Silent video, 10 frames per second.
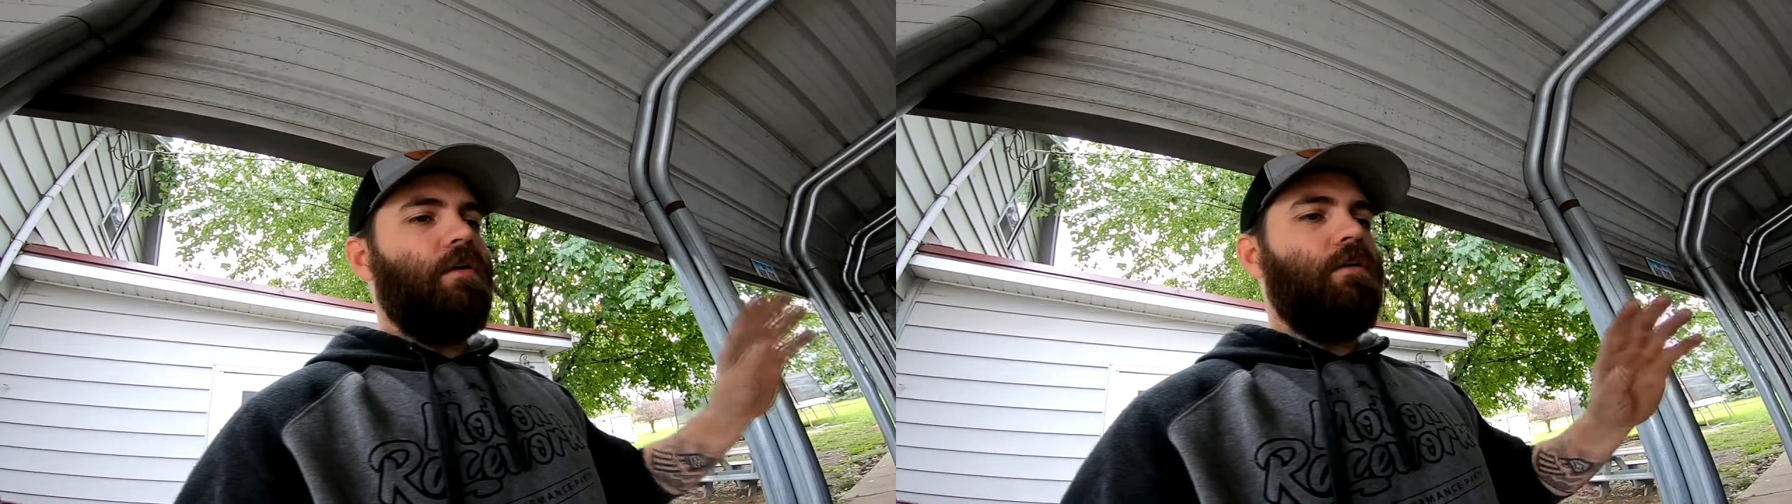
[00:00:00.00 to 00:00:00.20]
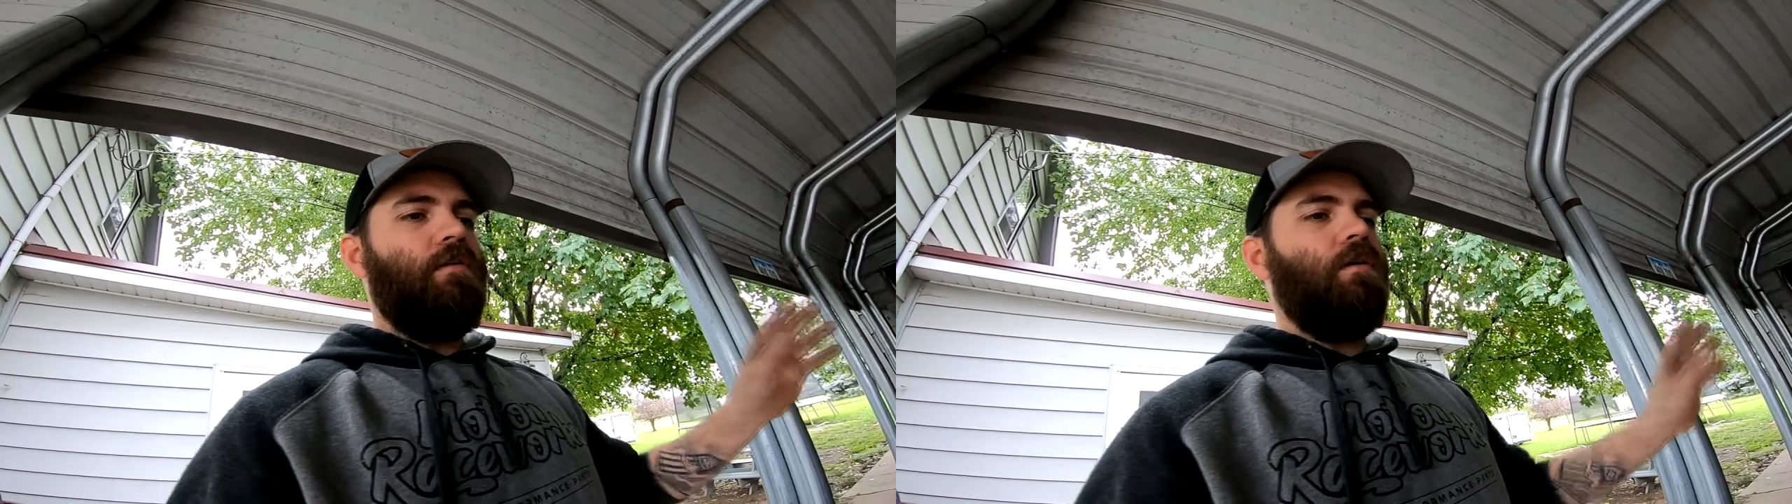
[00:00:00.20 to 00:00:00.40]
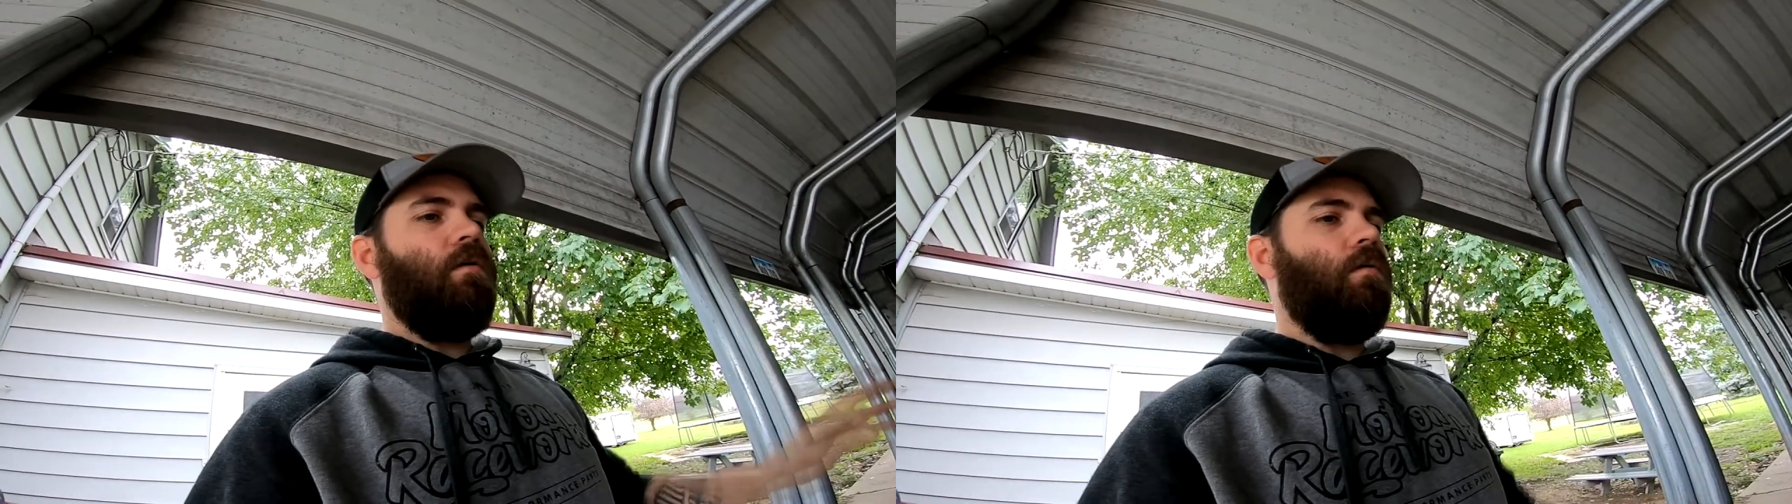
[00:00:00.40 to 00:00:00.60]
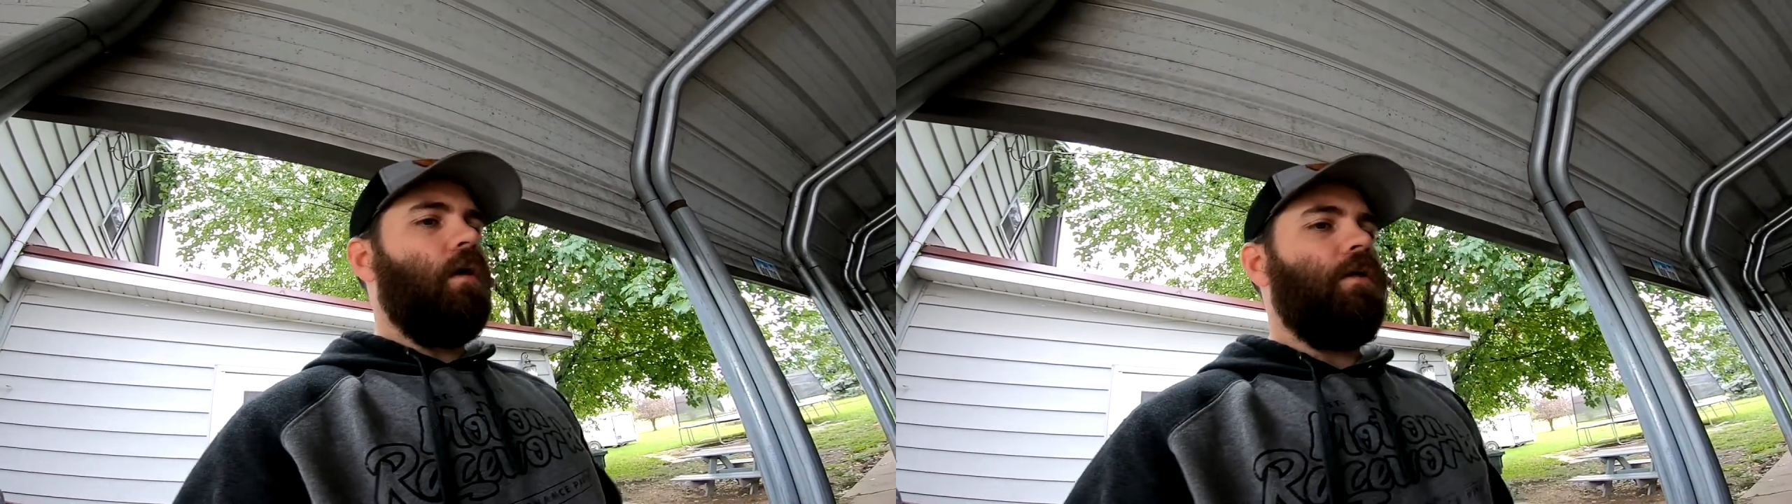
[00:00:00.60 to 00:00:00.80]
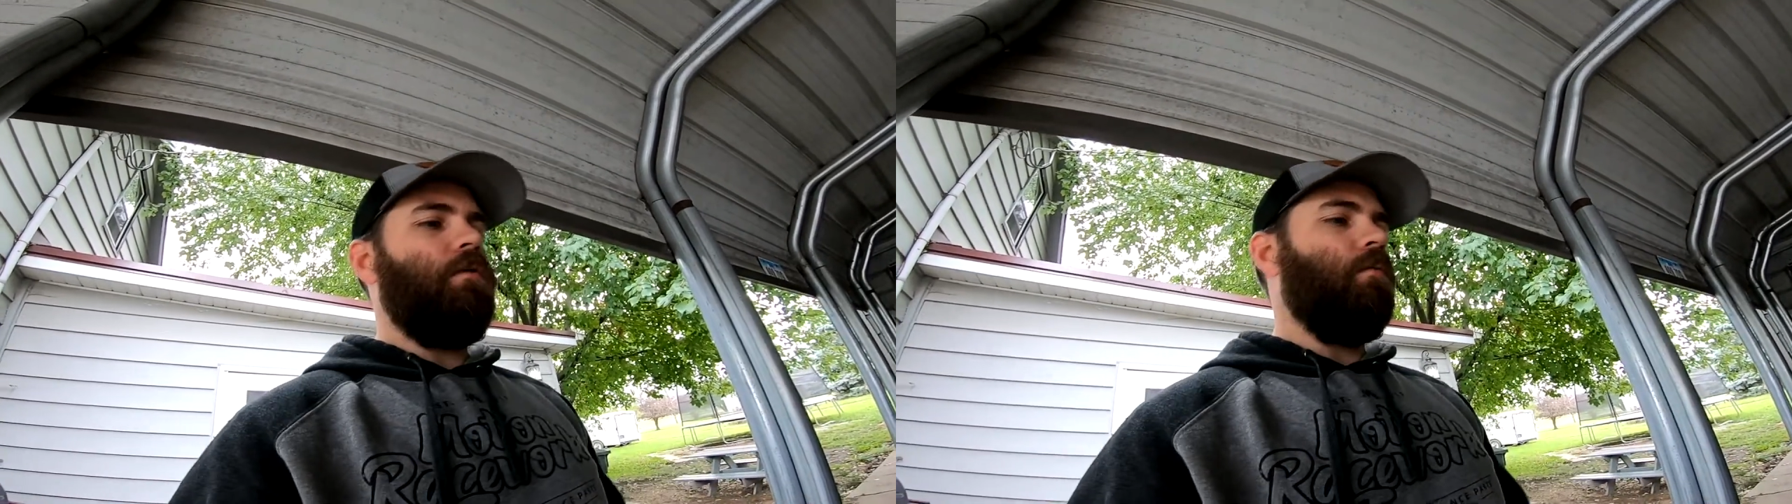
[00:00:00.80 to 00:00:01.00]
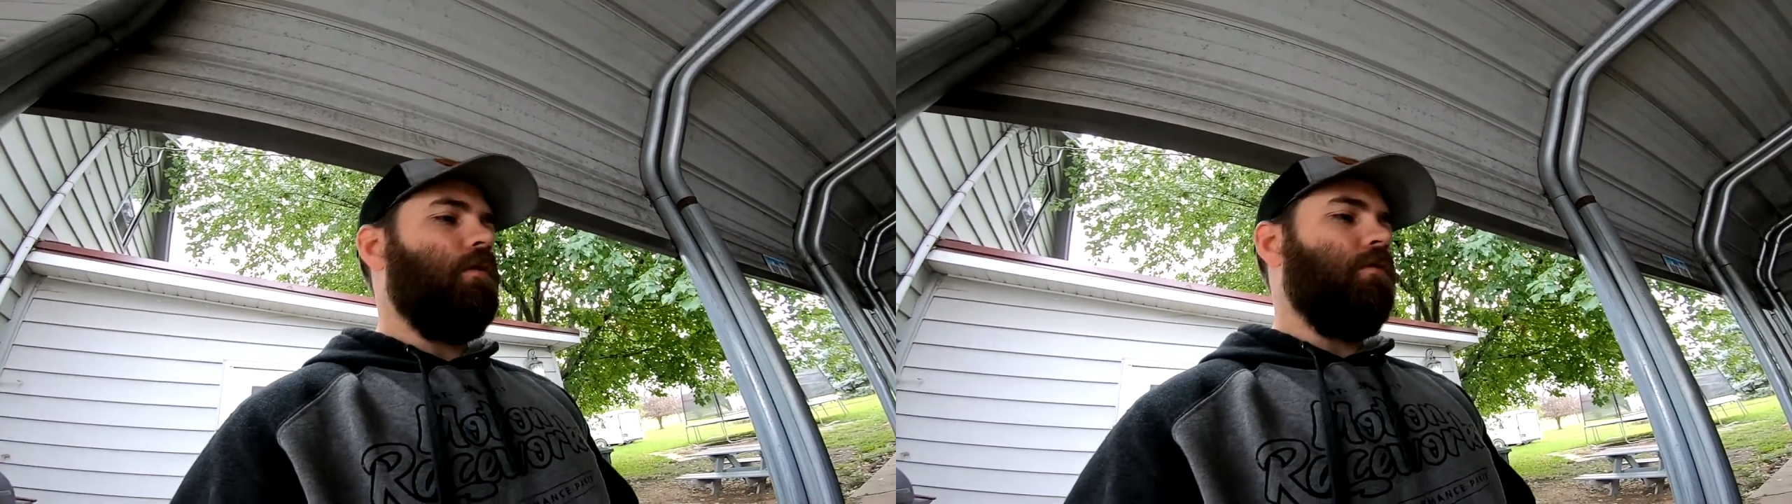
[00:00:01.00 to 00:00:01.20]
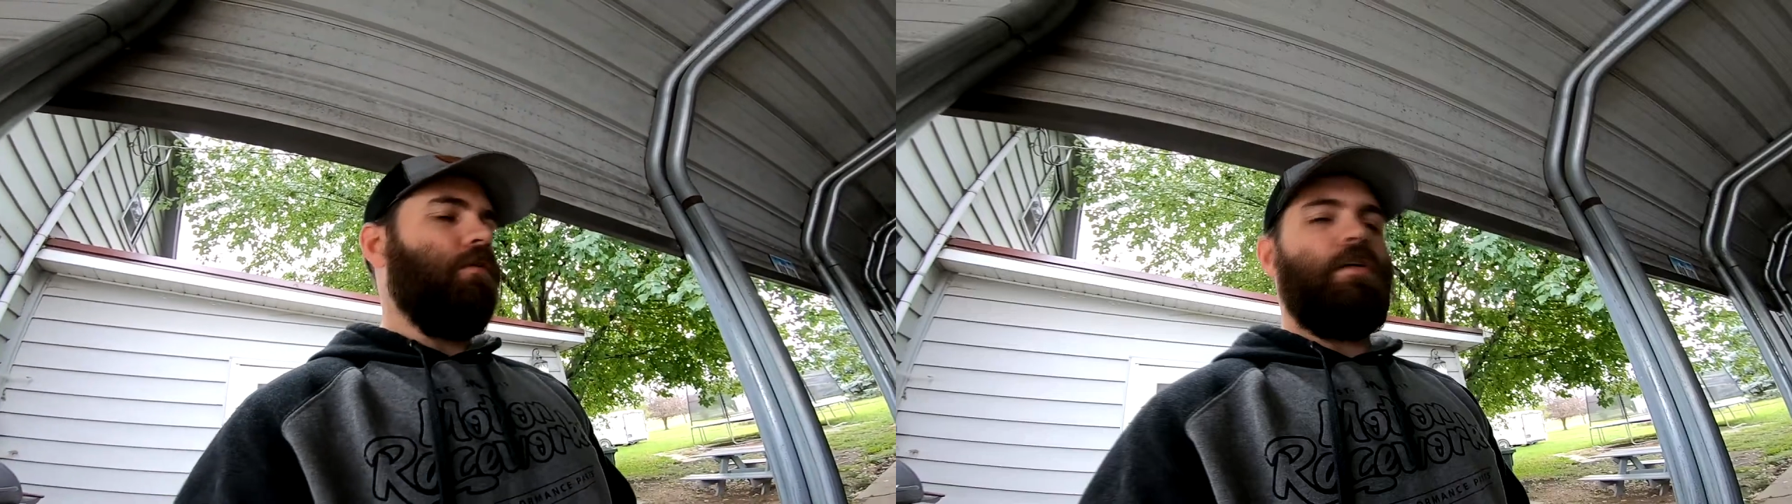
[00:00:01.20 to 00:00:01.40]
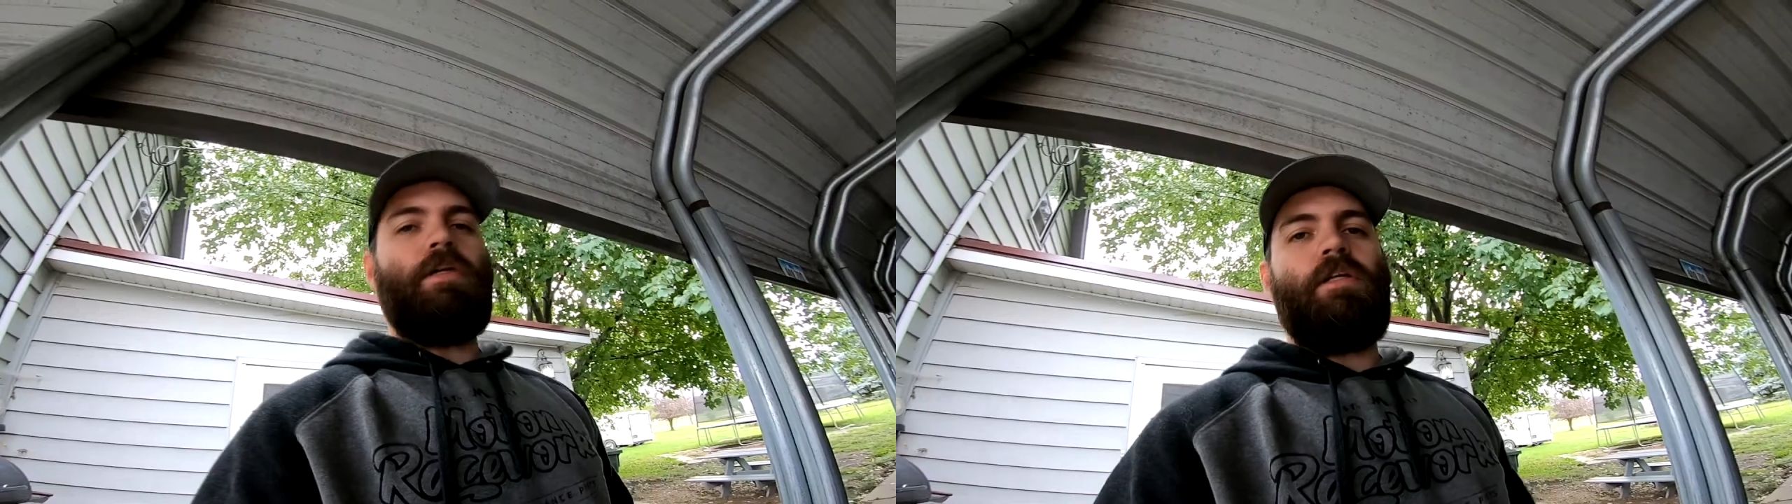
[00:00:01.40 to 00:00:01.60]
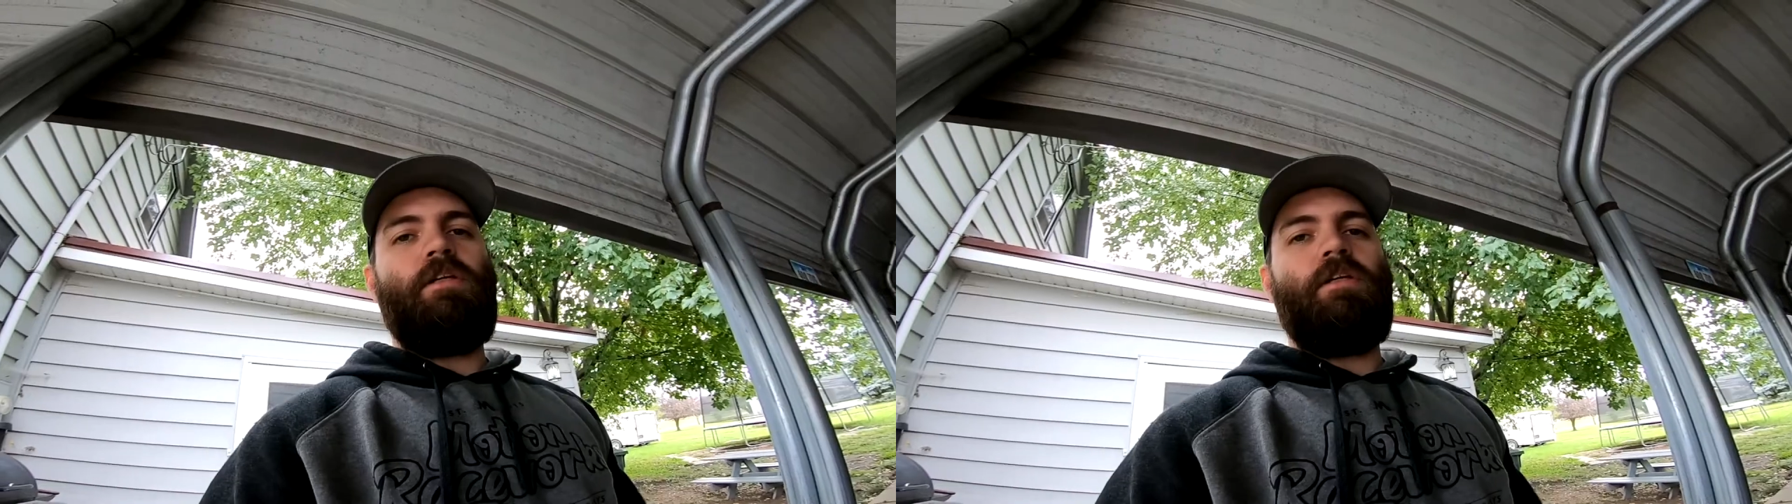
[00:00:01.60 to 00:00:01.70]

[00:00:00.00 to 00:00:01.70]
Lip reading: I didn't know. I didn't want to start digging